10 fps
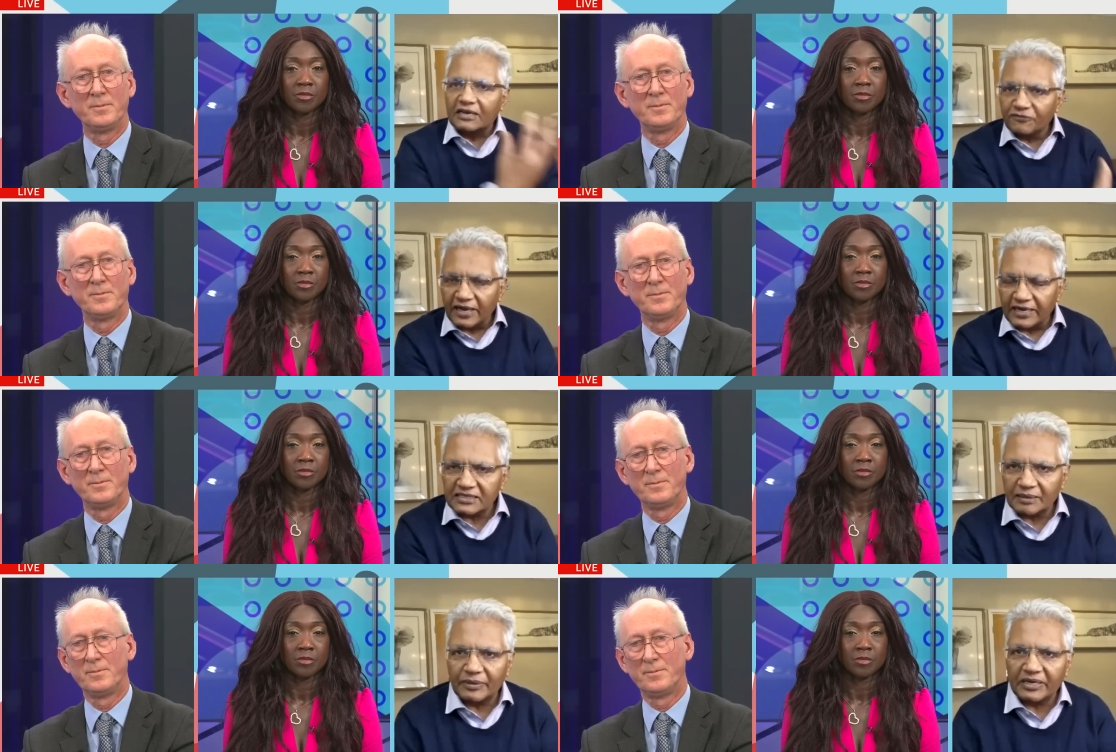Speaker 1: then finding
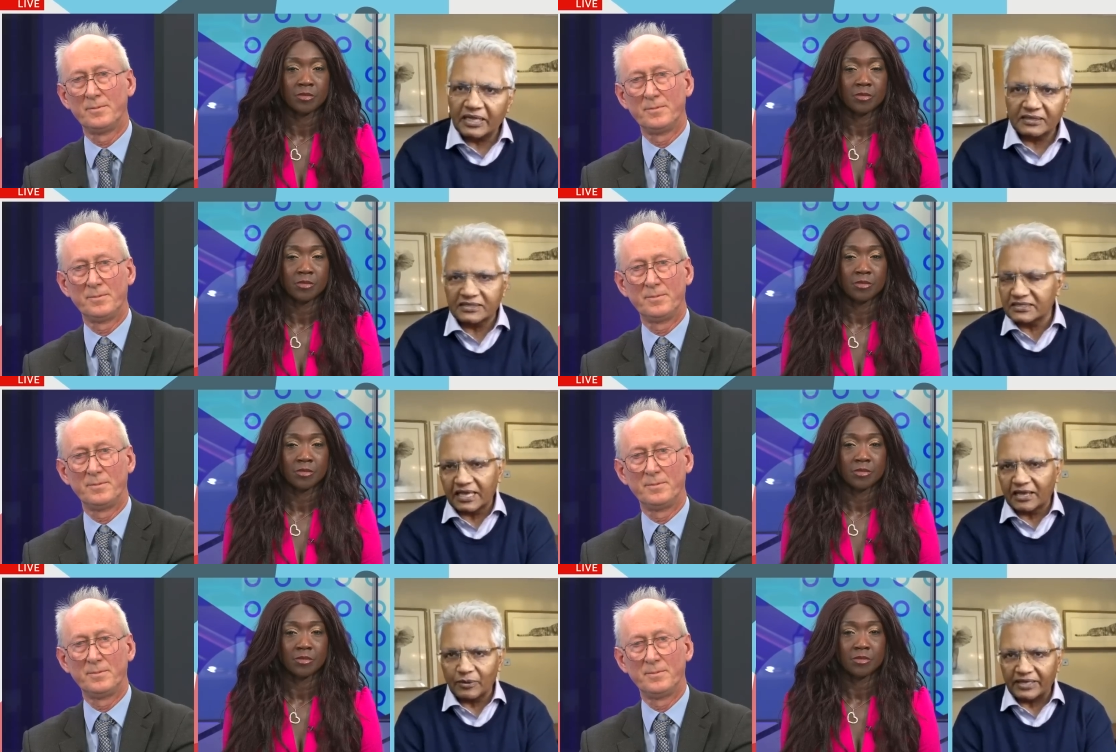somebody else's
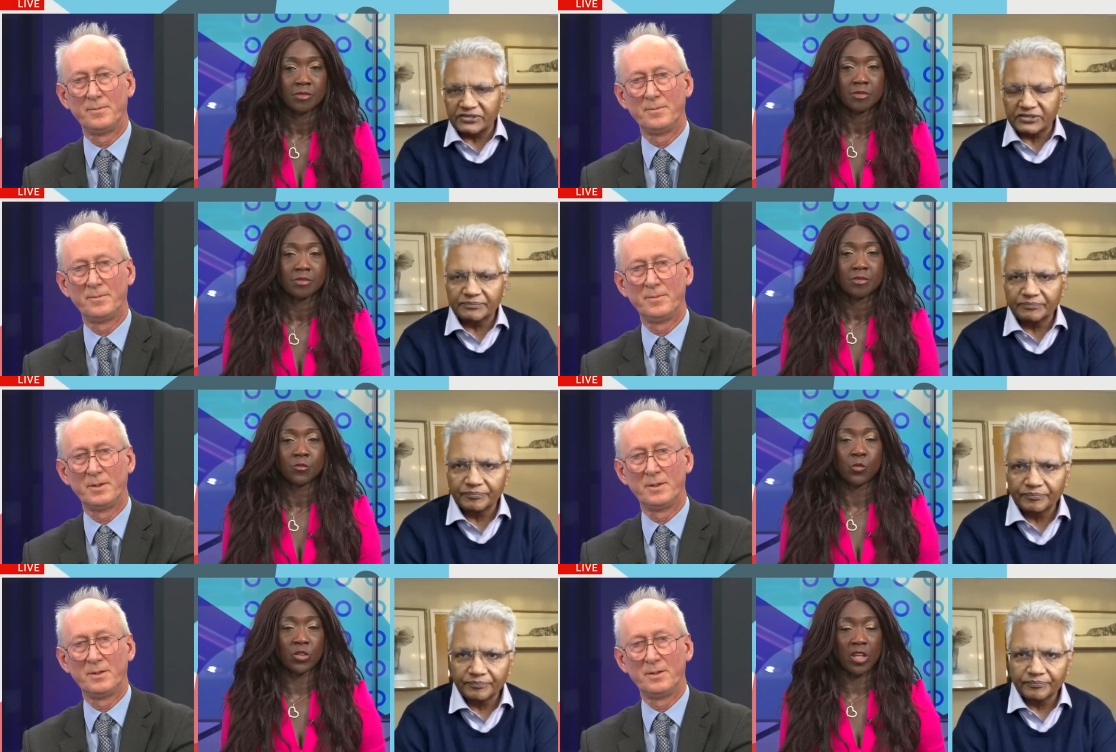airways.
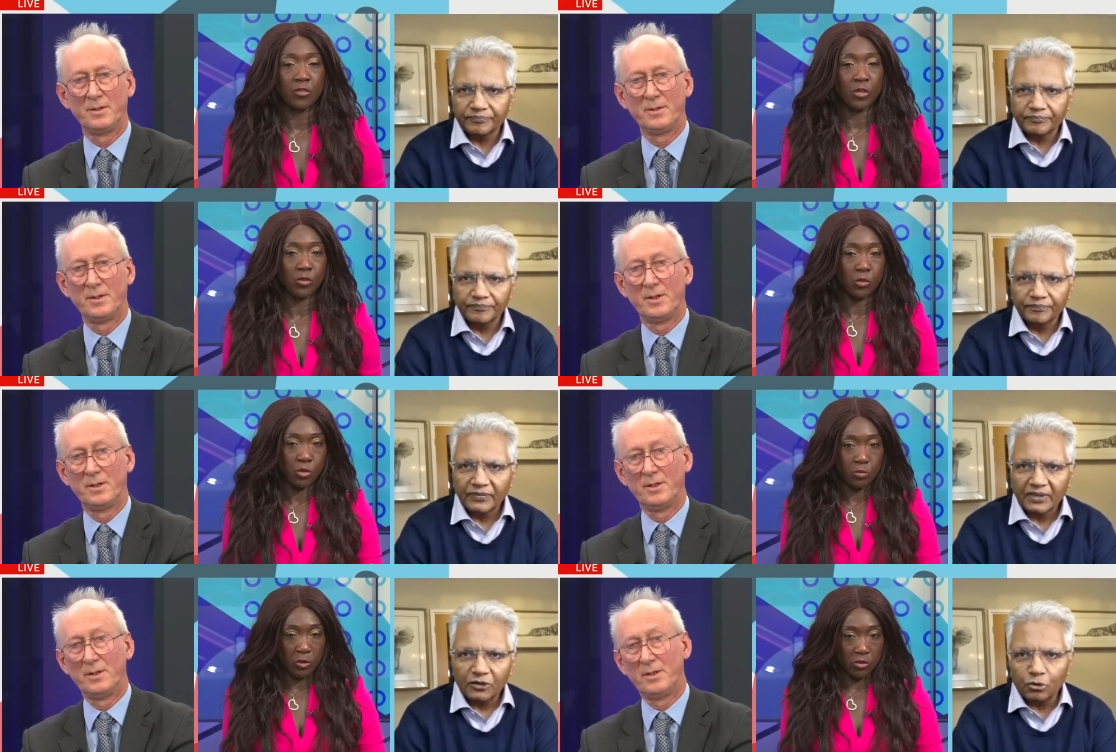
Speaker 2: Well, David, if you
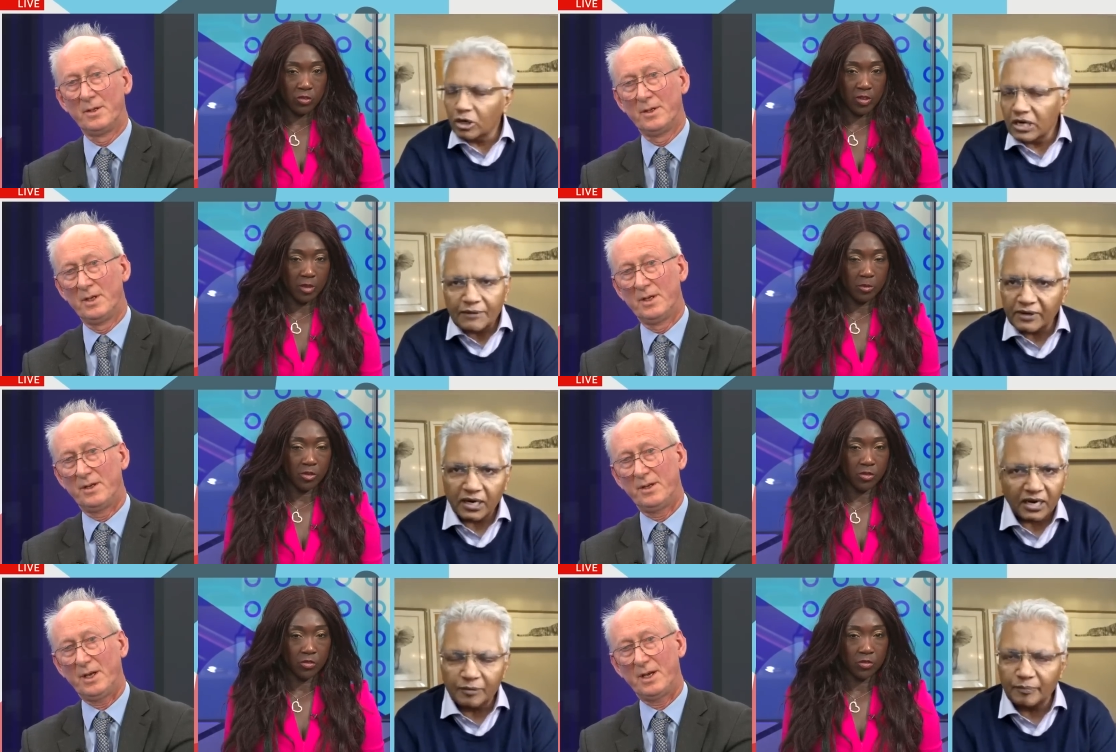respond
Speaker 1: you're to that,
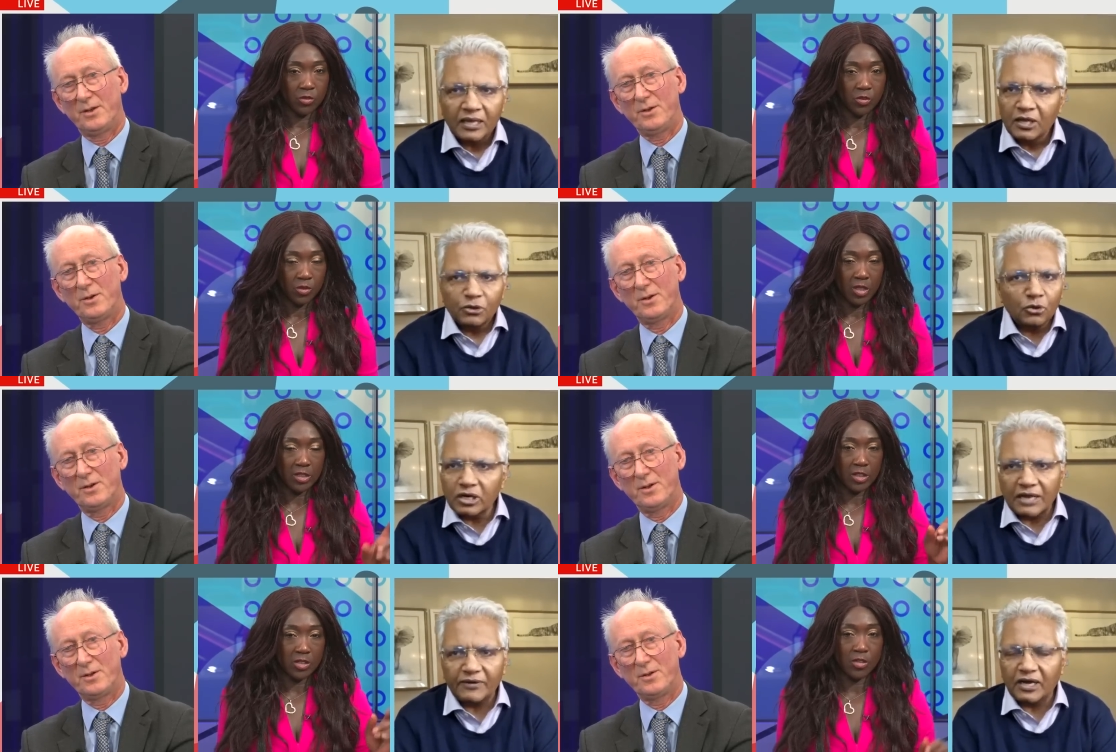because... You're
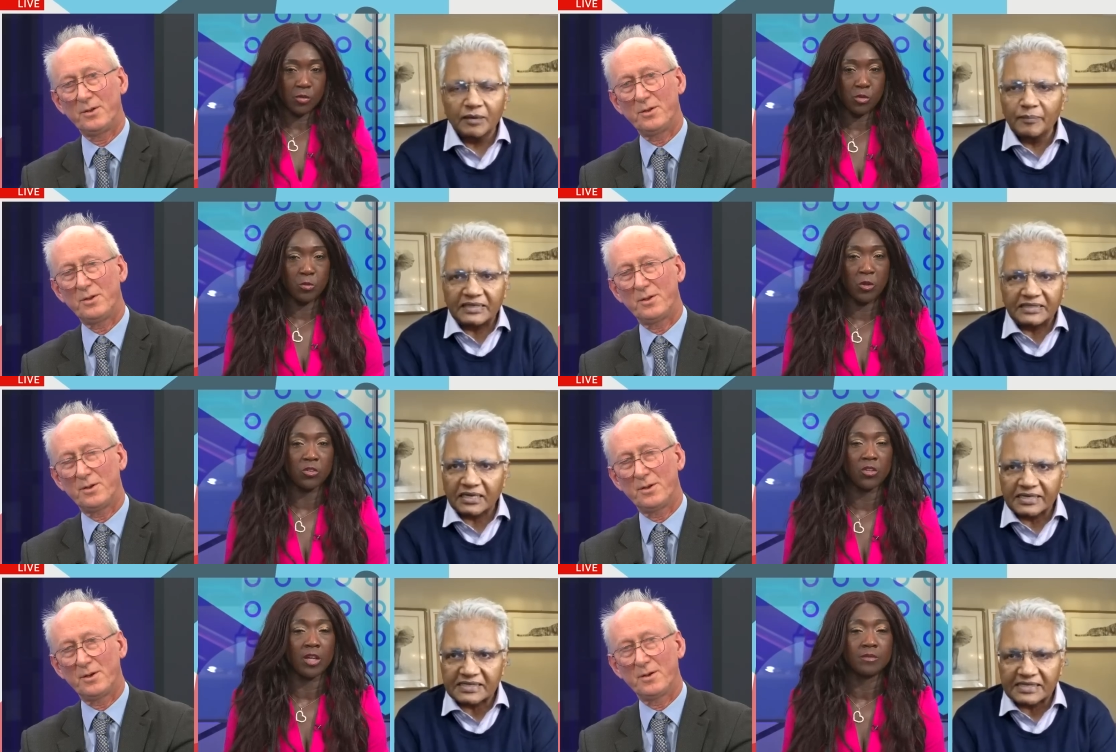let, never let
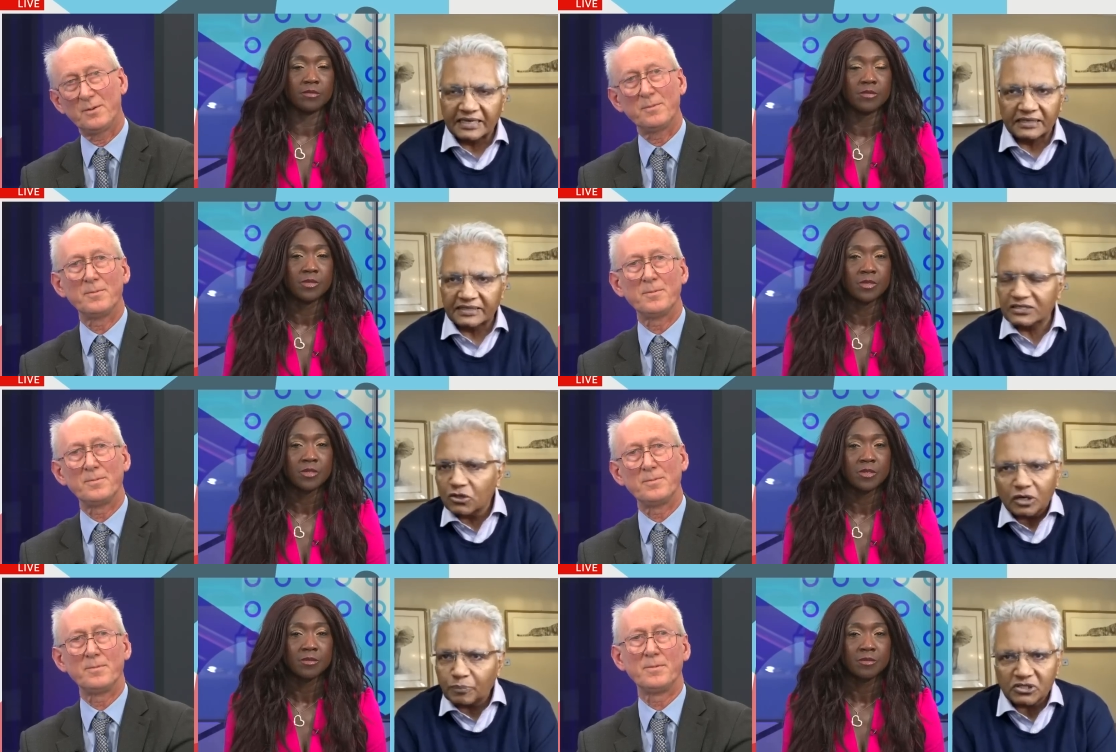hermetically to sealed. It's
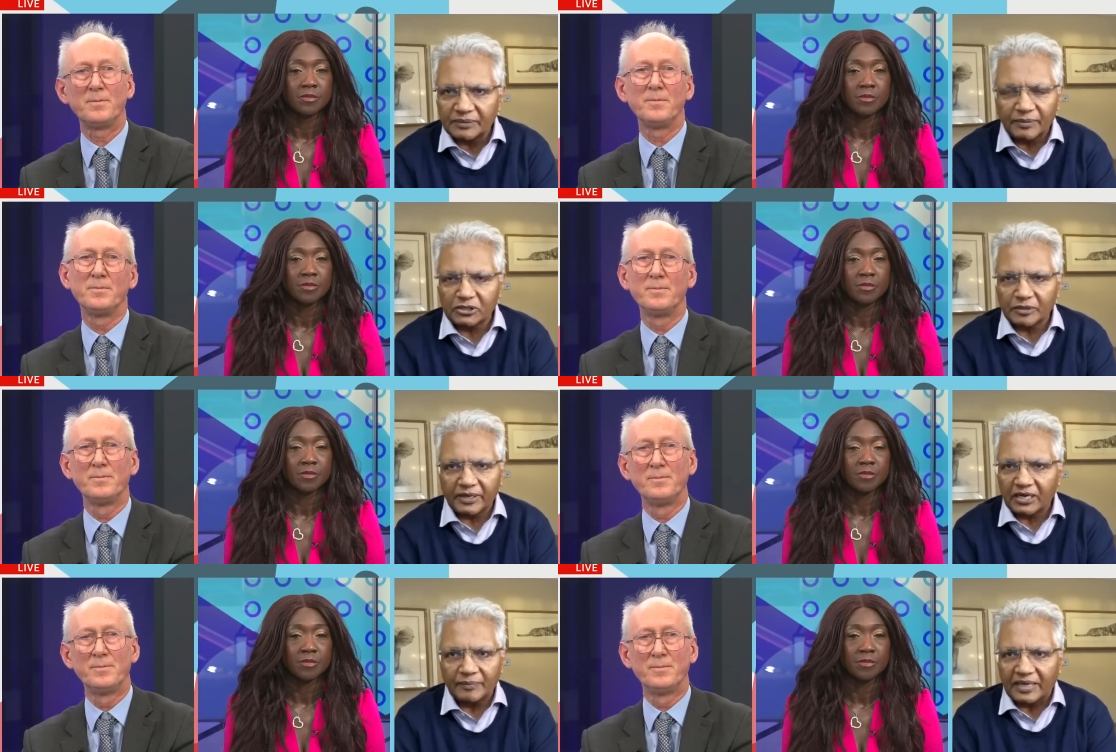not possible to
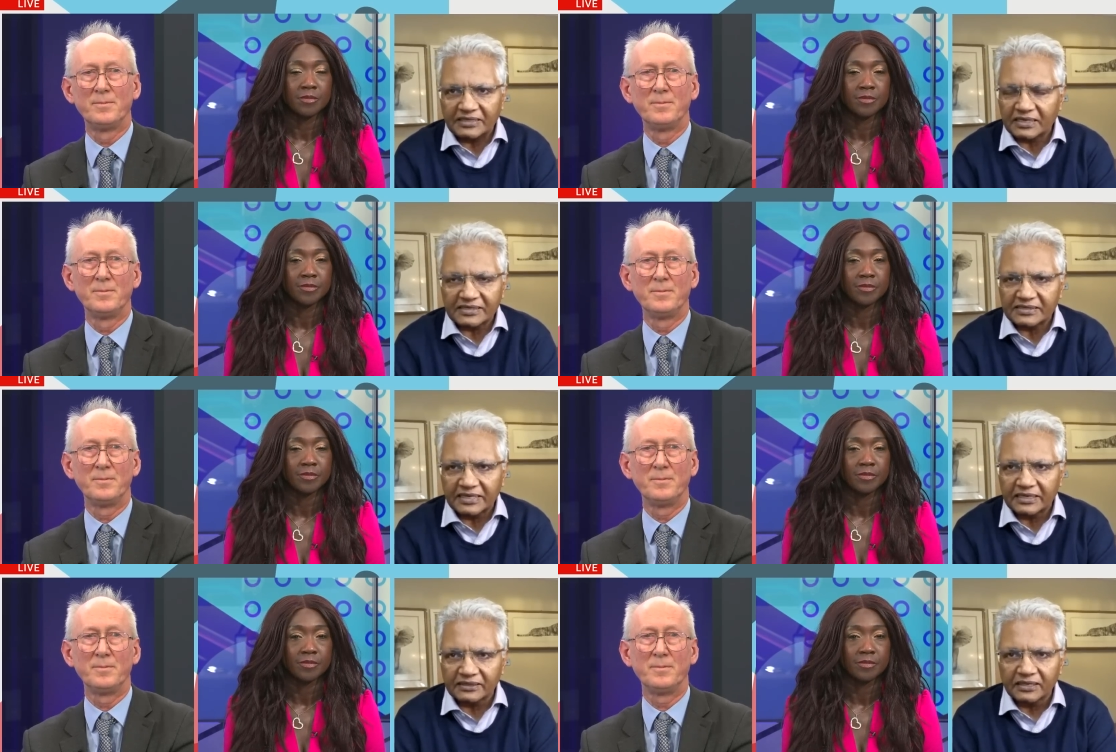be hermetically
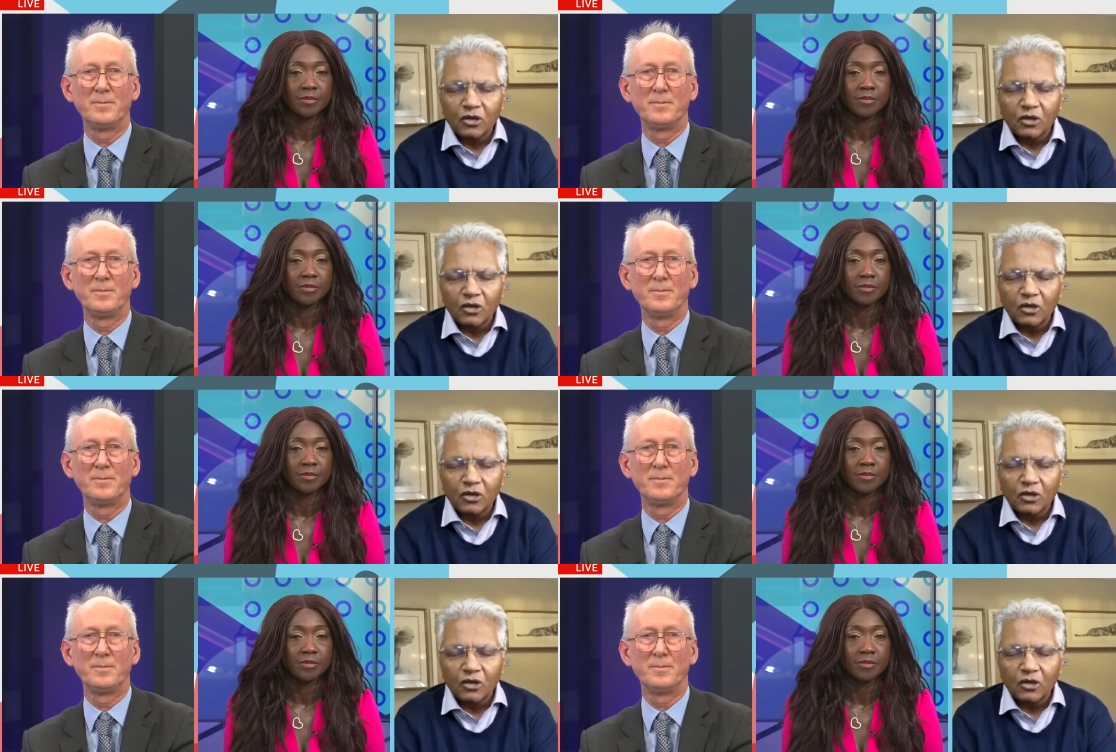sealed.